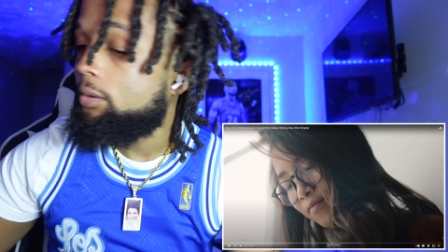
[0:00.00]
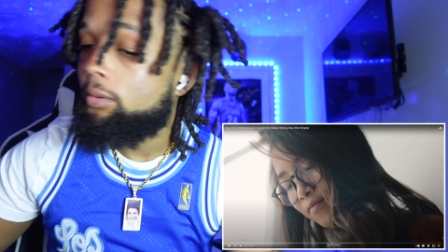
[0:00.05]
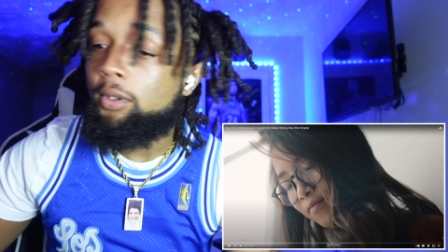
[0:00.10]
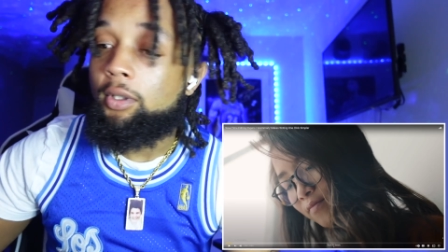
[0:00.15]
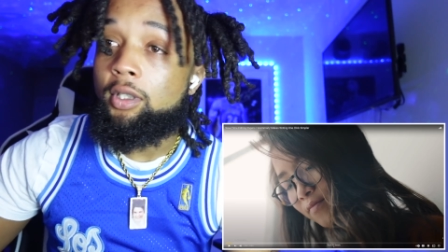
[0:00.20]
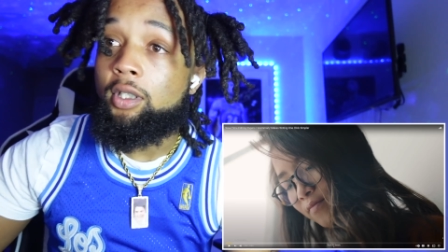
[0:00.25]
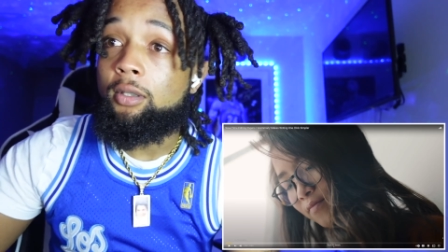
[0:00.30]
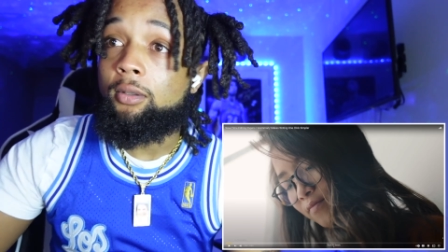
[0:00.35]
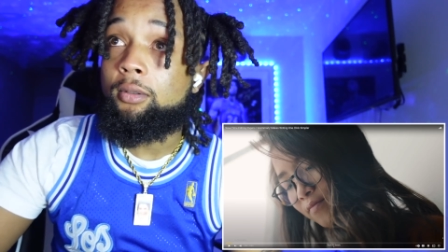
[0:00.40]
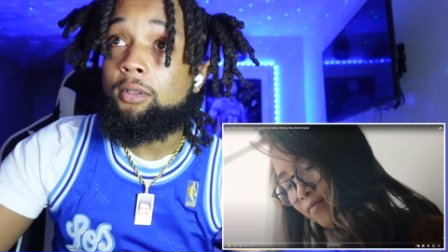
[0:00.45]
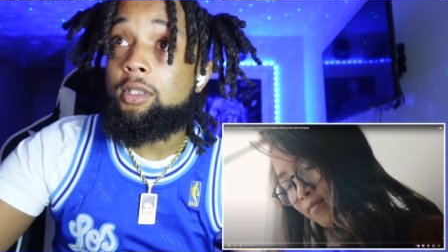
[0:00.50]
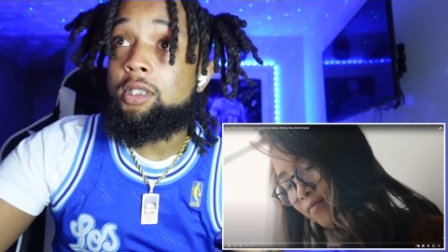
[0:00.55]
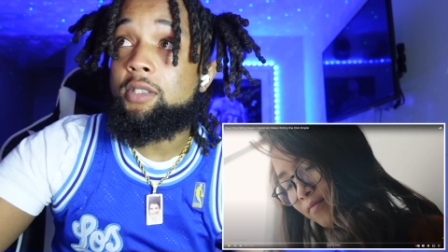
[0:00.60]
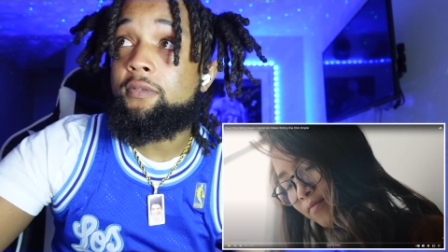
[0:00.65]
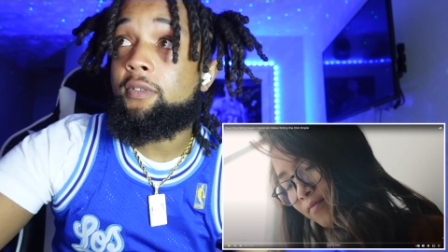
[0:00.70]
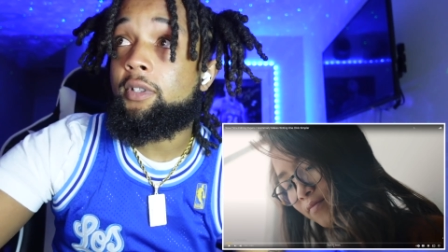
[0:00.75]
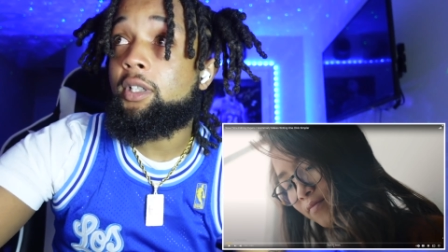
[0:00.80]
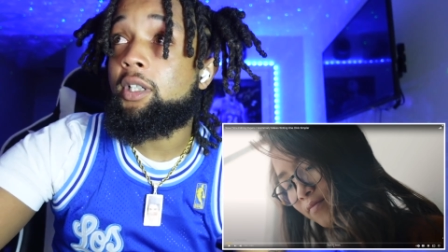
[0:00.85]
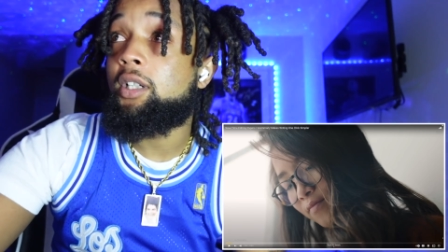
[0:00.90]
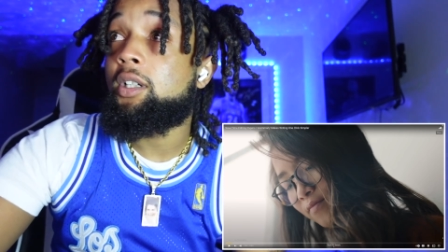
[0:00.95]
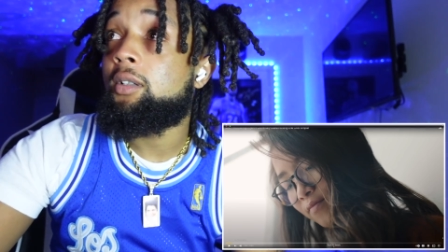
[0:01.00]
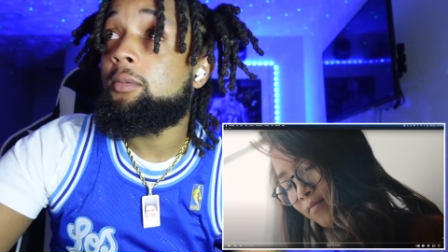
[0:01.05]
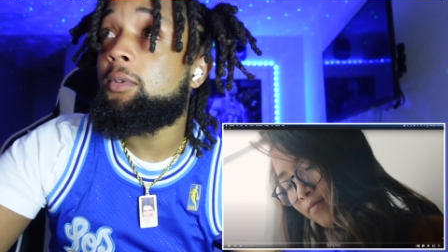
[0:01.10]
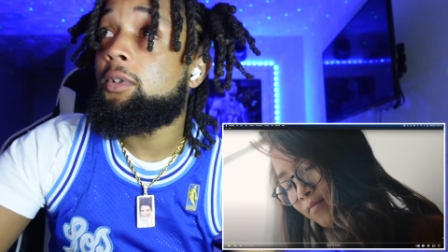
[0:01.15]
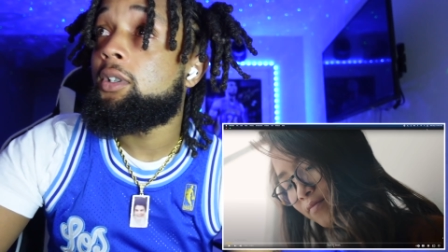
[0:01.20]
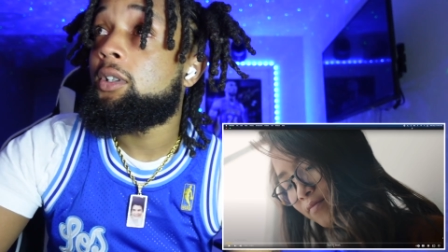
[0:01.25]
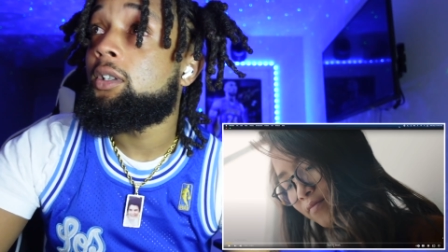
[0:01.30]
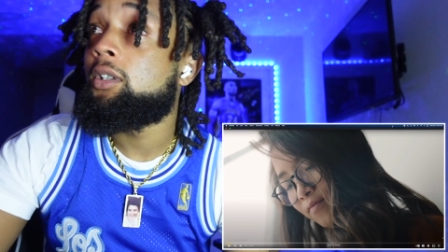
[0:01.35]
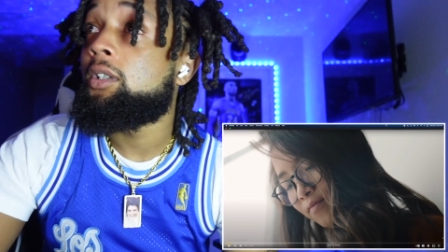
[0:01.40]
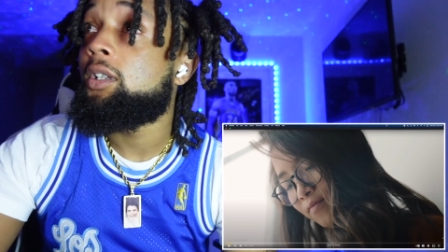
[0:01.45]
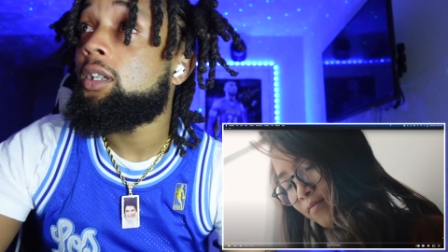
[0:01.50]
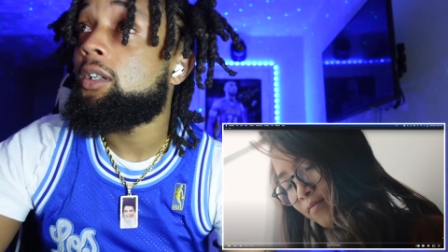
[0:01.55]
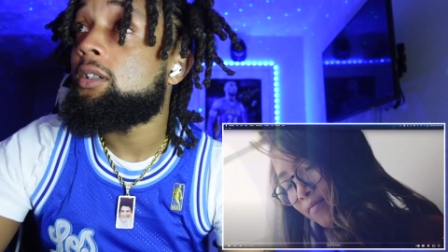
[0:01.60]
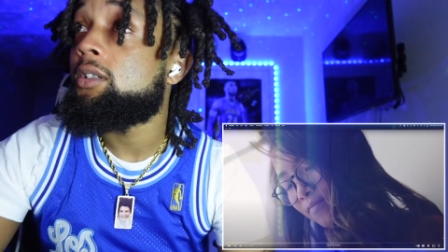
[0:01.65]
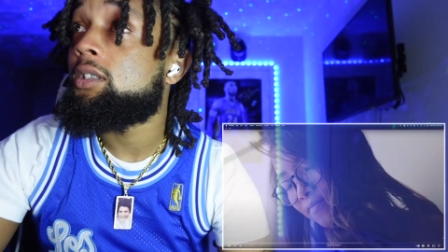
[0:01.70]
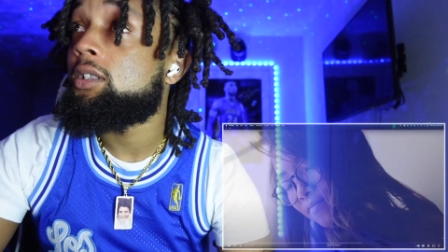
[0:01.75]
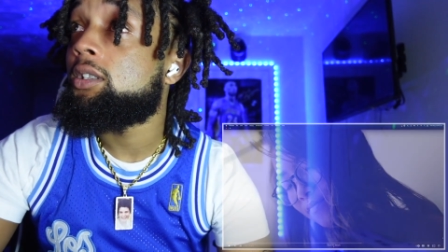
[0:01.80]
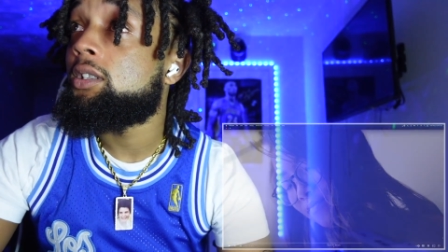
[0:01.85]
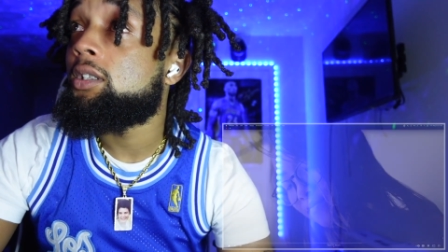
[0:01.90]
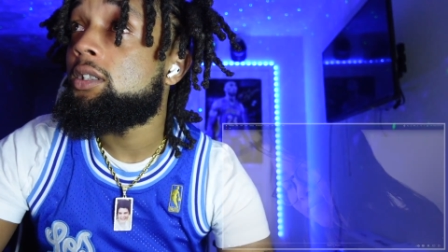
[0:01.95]
We done with this video. I'm done. That
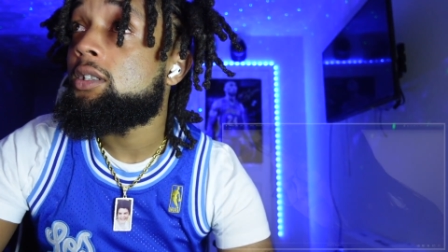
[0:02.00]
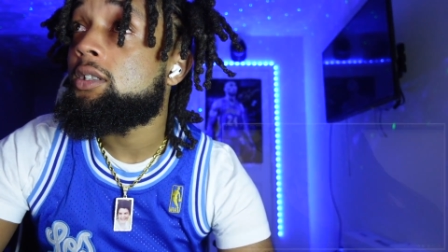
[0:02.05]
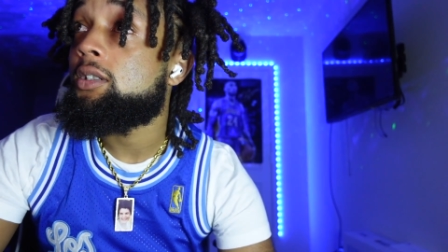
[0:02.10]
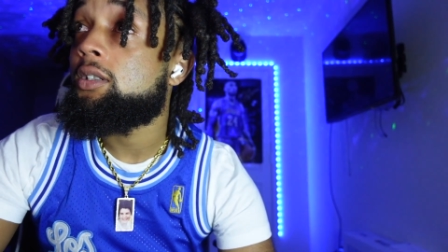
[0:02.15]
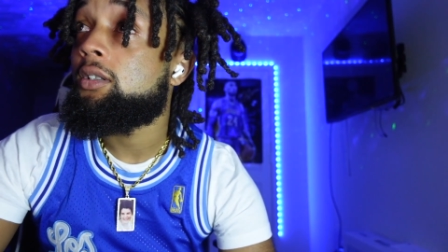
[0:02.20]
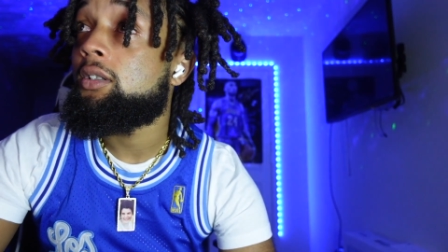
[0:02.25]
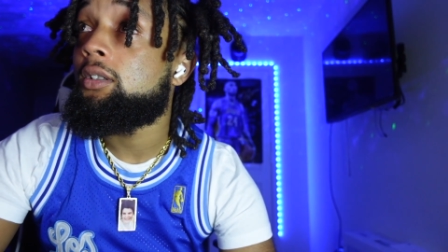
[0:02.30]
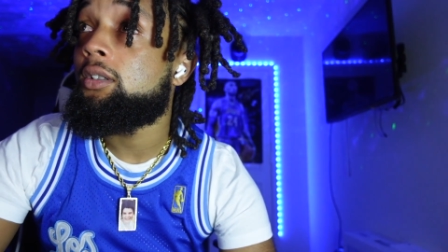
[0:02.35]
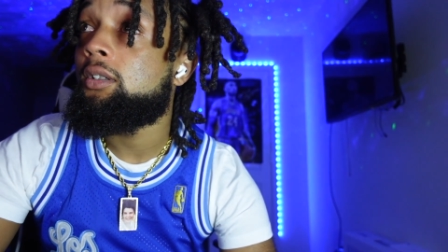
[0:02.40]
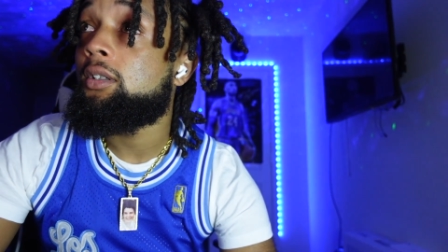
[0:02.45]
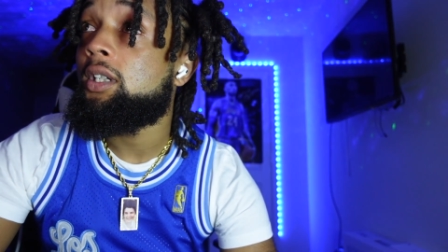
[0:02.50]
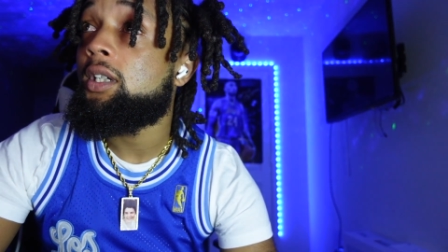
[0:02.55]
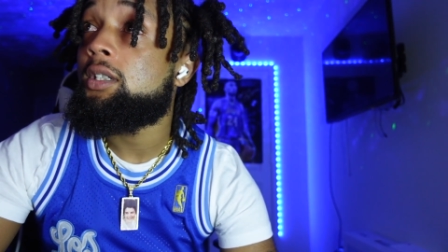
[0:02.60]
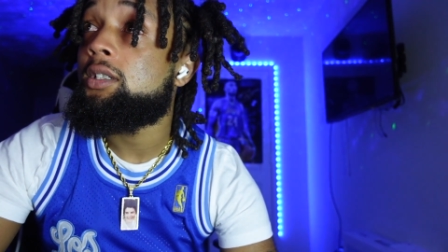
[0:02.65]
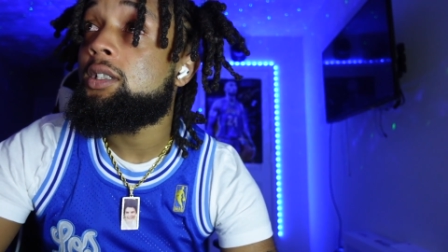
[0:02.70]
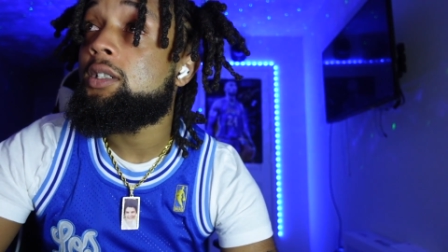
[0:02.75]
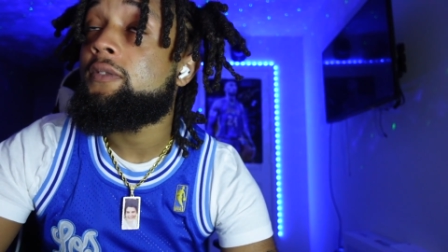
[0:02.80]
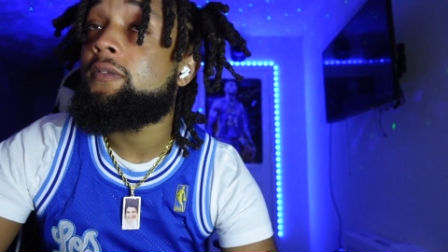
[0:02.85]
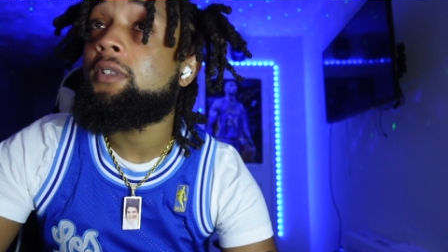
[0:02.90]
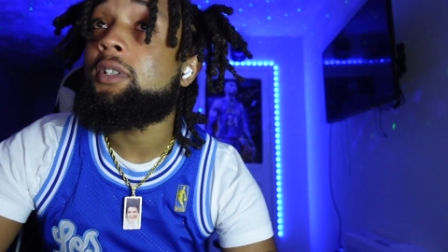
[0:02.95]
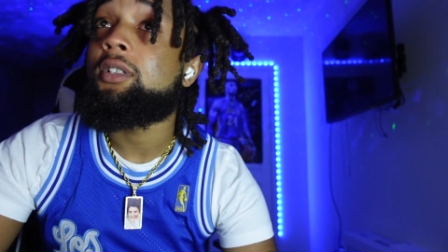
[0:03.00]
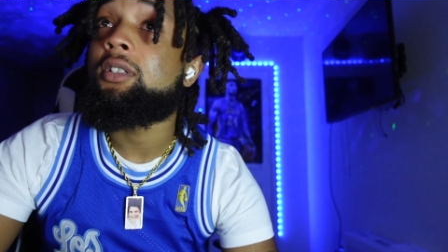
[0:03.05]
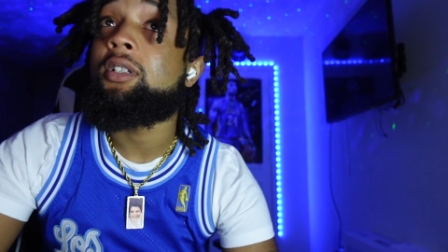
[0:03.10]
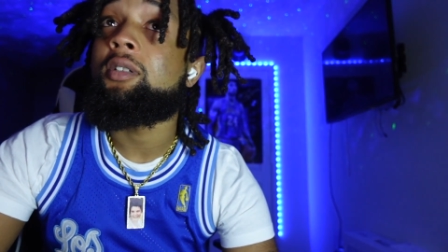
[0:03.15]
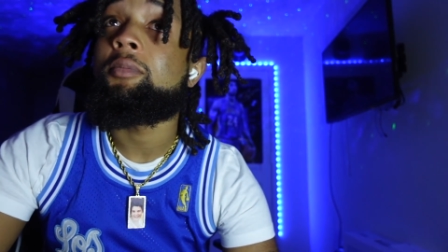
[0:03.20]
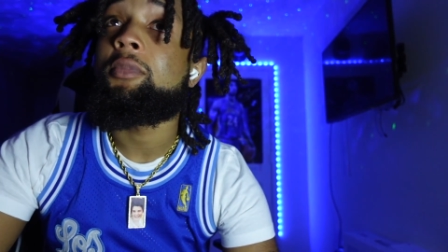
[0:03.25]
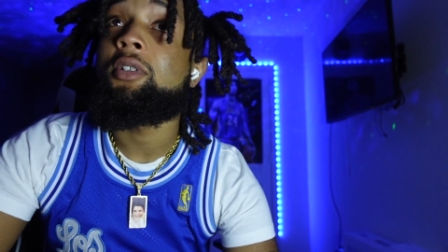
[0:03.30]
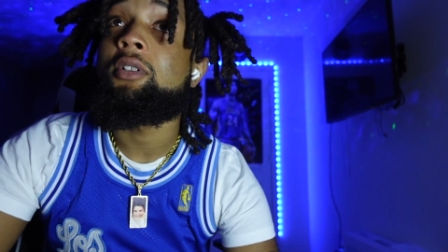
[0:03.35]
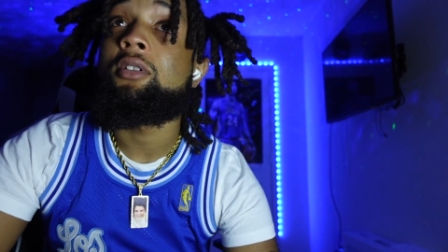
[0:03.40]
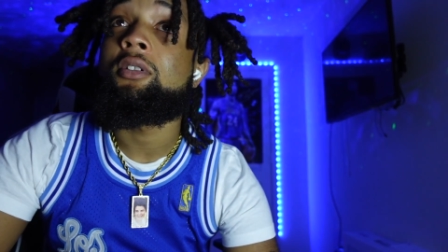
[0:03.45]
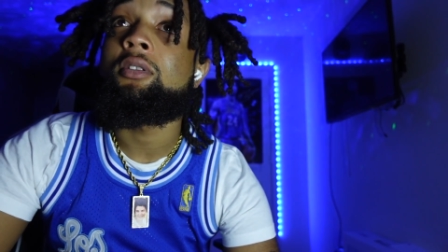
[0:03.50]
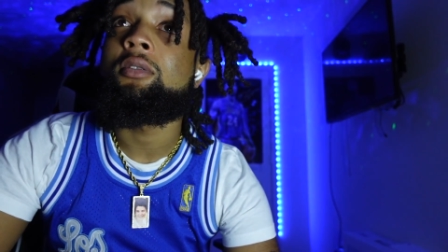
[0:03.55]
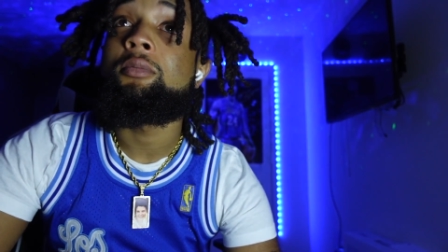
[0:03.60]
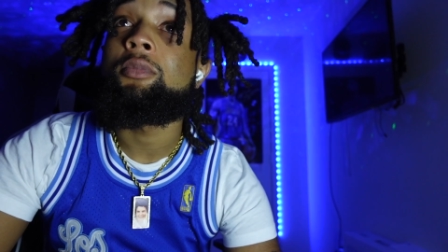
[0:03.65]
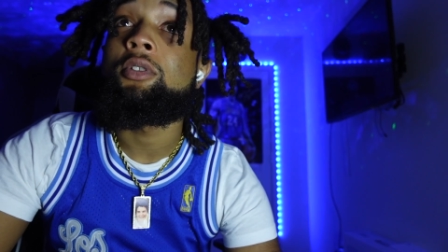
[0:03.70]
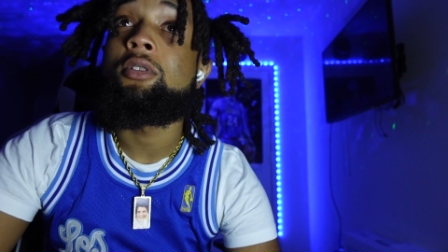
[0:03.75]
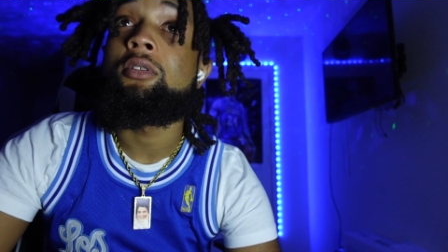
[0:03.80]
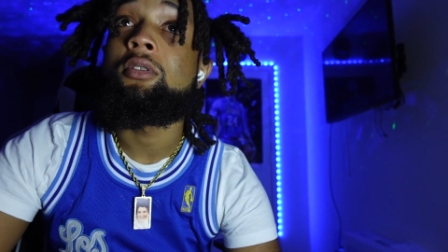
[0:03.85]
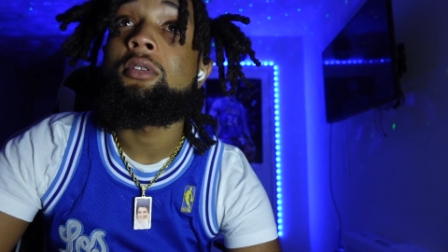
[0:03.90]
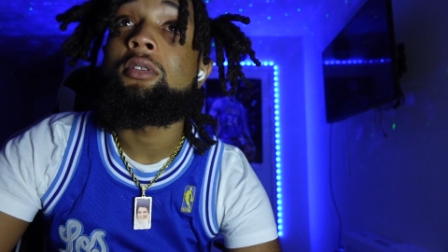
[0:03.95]
was a good song, though. That just fucked up my whole
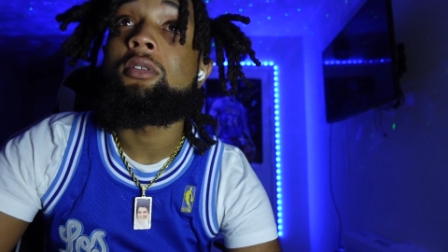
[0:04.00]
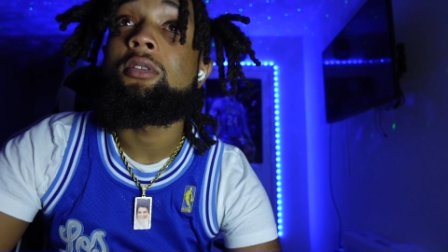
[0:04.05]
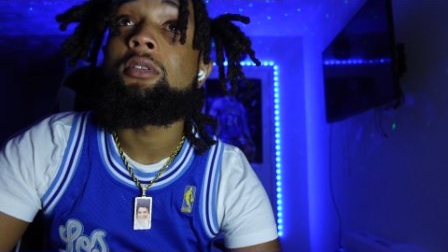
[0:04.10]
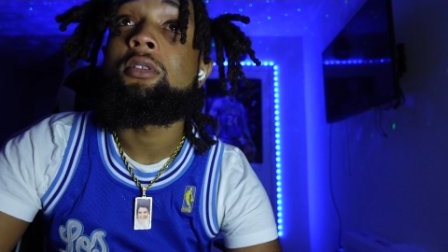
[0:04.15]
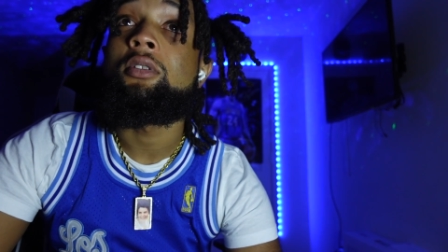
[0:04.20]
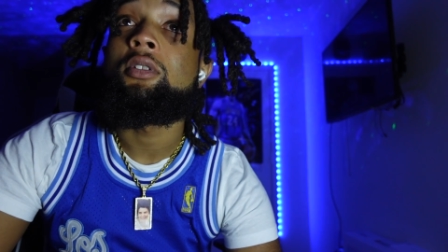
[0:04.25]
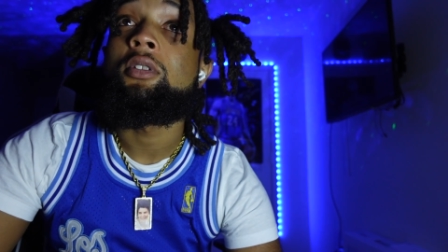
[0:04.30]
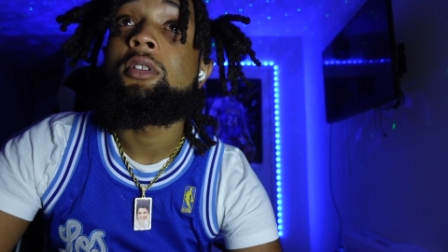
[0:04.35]
mood.